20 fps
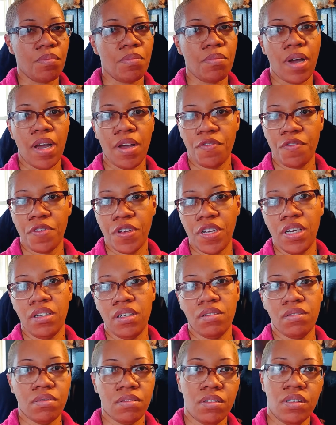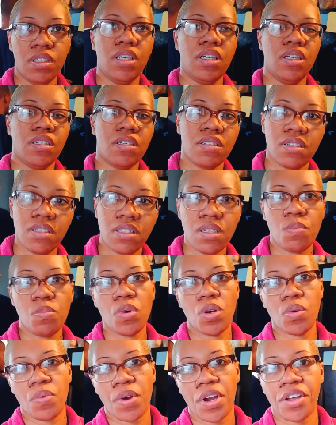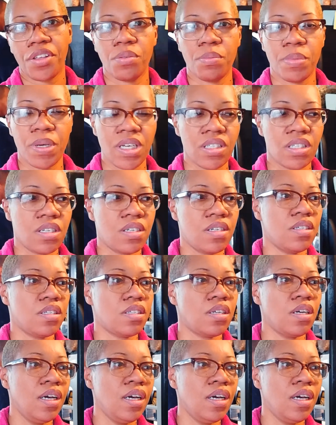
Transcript: my feet on a somewhat regular basis,